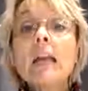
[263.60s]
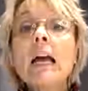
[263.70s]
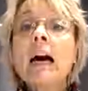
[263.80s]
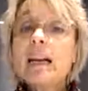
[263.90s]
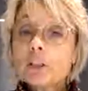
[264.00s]

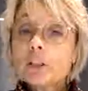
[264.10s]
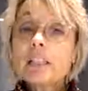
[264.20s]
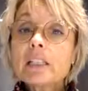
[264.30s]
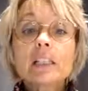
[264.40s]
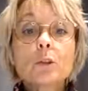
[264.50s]
I
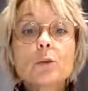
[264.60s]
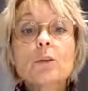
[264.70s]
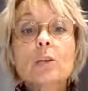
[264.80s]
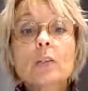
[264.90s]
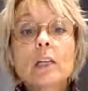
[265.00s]
suggest that
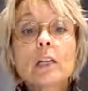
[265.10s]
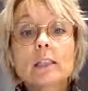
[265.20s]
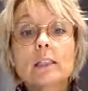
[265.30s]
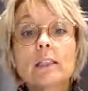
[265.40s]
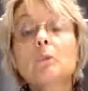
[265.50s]

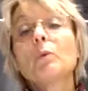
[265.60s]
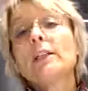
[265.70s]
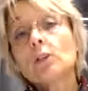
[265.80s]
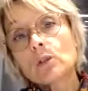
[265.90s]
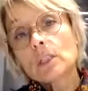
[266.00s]
when you
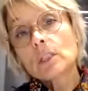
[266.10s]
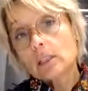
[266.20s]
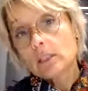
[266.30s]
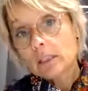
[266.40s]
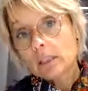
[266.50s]
start
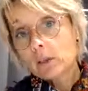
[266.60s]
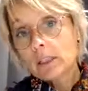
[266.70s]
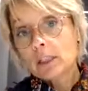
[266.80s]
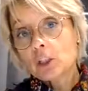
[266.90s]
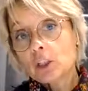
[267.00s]
in your
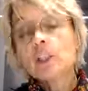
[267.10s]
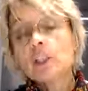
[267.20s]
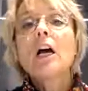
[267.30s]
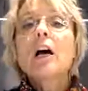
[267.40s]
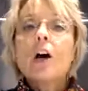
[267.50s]
kitchen,
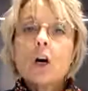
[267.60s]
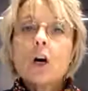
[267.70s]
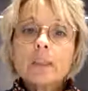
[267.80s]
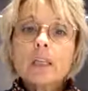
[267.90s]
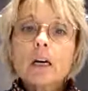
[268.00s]

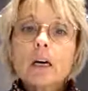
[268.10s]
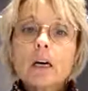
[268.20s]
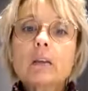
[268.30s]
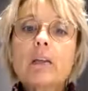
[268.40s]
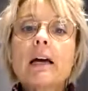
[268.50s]
open a
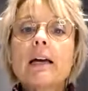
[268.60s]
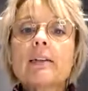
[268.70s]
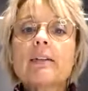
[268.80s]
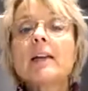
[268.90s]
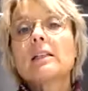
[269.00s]
cupboard and
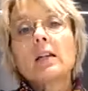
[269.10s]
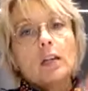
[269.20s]
then